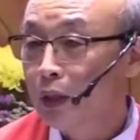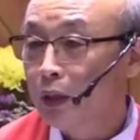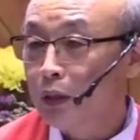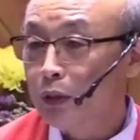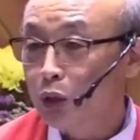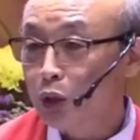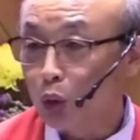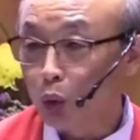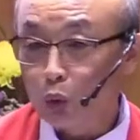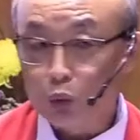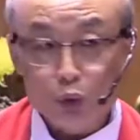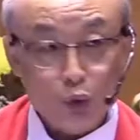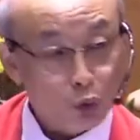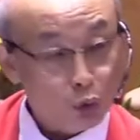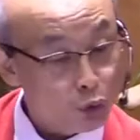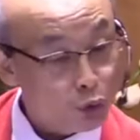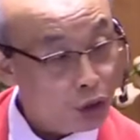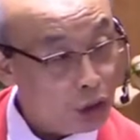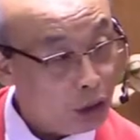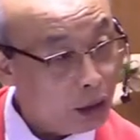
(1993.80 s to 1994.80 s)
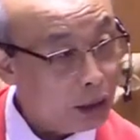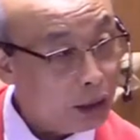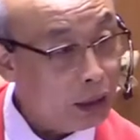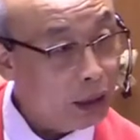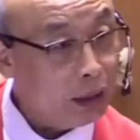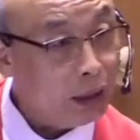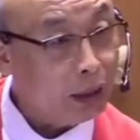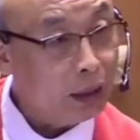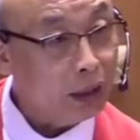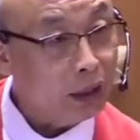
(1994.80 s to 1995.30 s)
So you see that
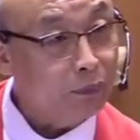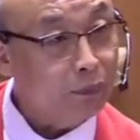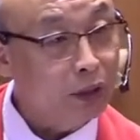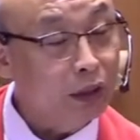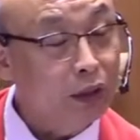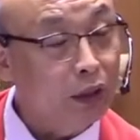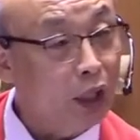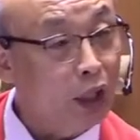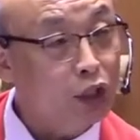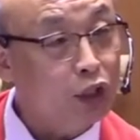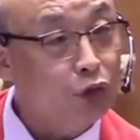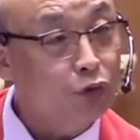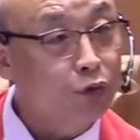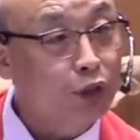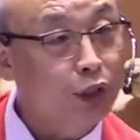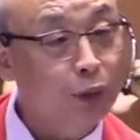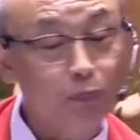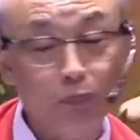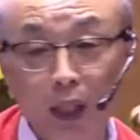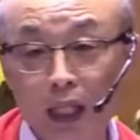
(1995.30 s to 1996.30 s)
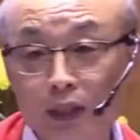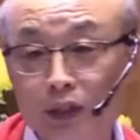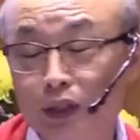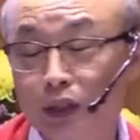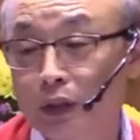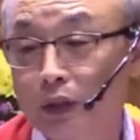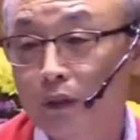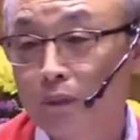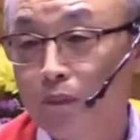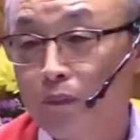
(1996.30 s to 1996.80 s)
here, even God's
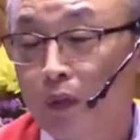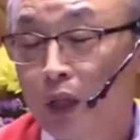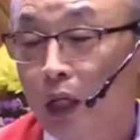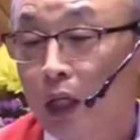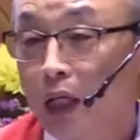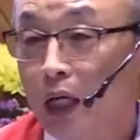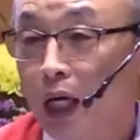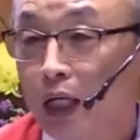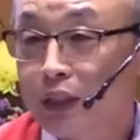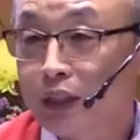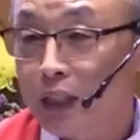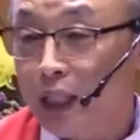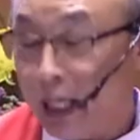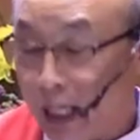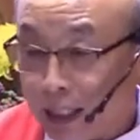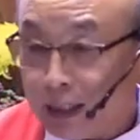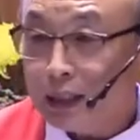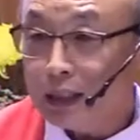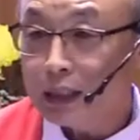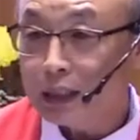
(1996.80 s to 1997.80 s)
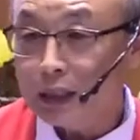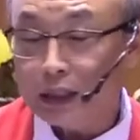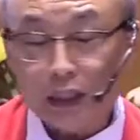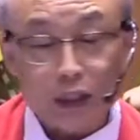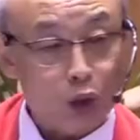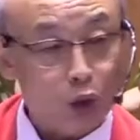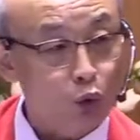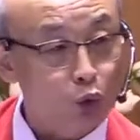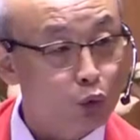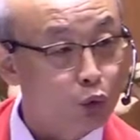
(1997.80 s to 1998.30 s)
response, God's answer
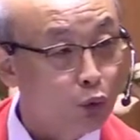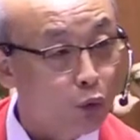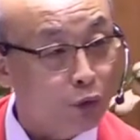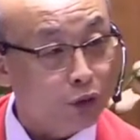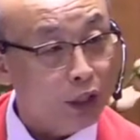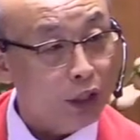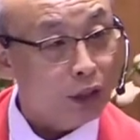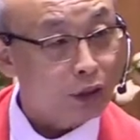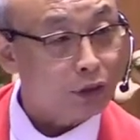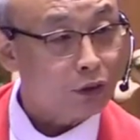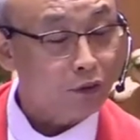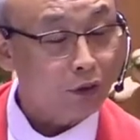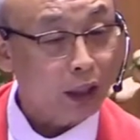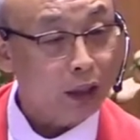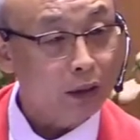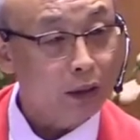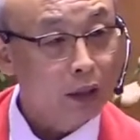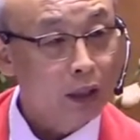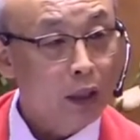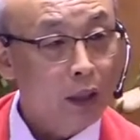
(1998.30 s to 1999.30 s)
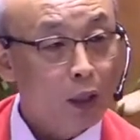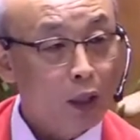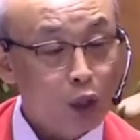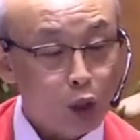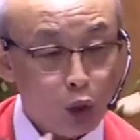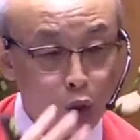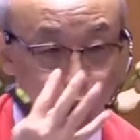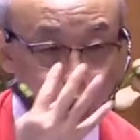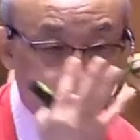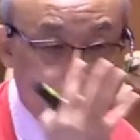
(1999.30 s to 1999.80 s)
is two things, right?
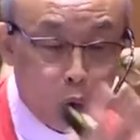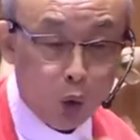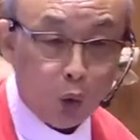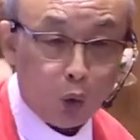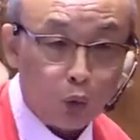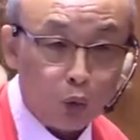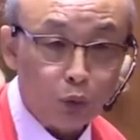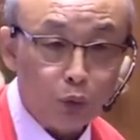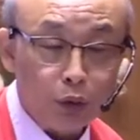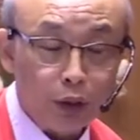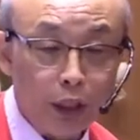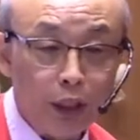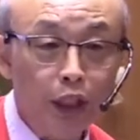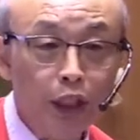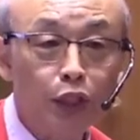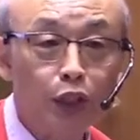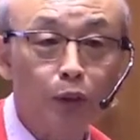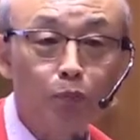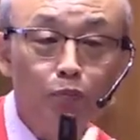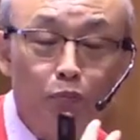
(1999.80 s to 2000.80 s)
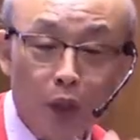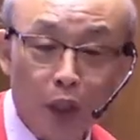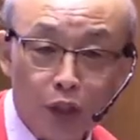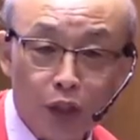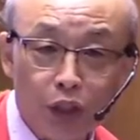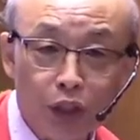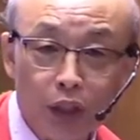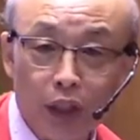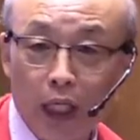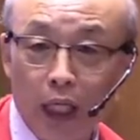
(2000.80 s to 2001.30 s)
Show His
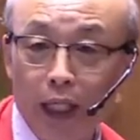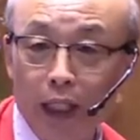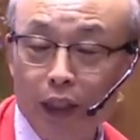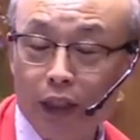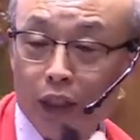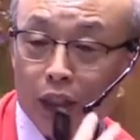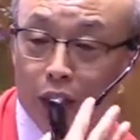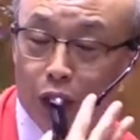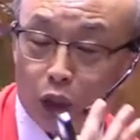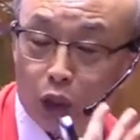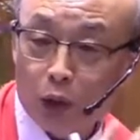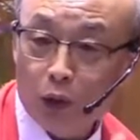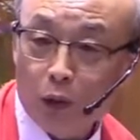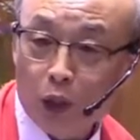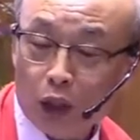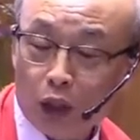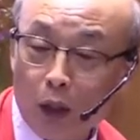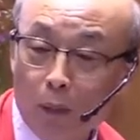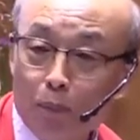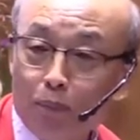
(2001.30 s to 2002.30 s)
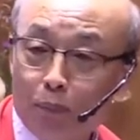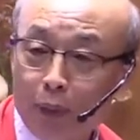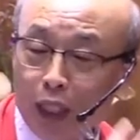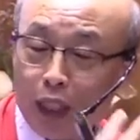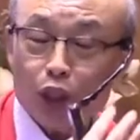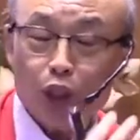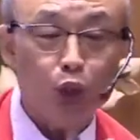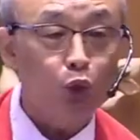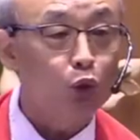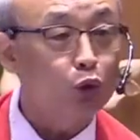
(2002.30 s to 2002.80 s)
mercy and His
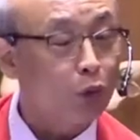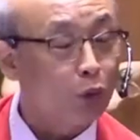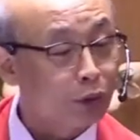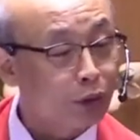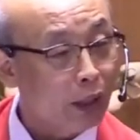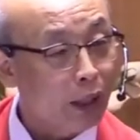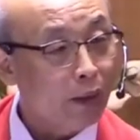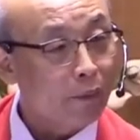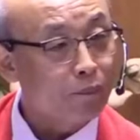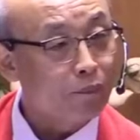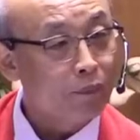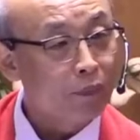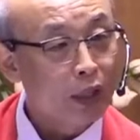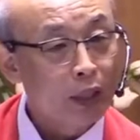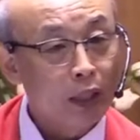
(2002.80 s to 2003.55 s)
compassion toward them,